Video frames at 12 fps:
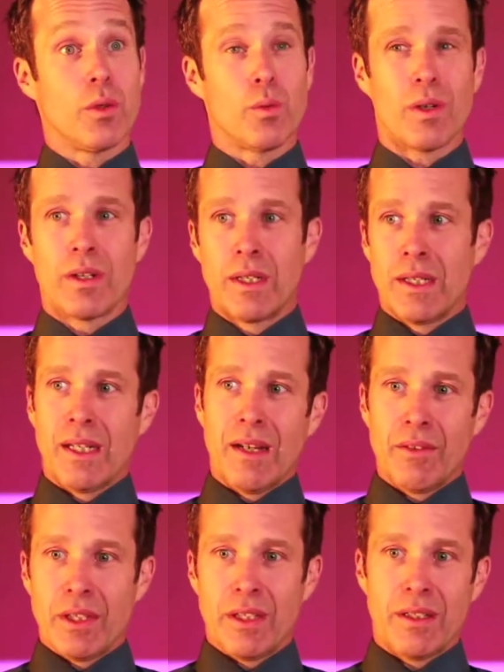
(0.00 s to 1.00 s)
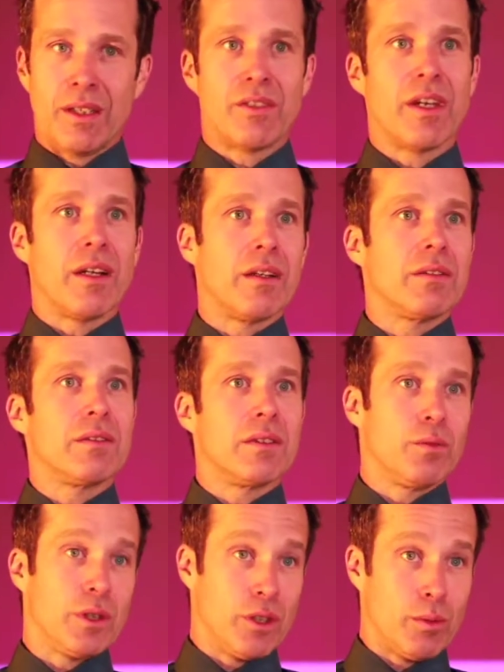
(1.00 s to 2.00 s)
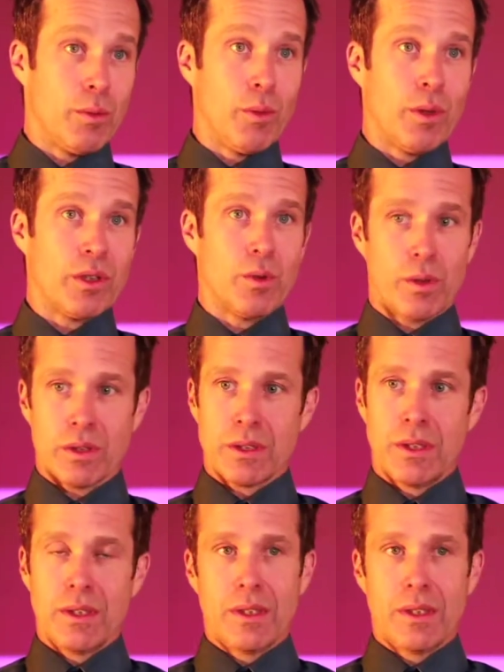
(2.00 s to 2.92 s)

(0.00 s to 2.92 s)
to it, where every little detail, which is what we work towards,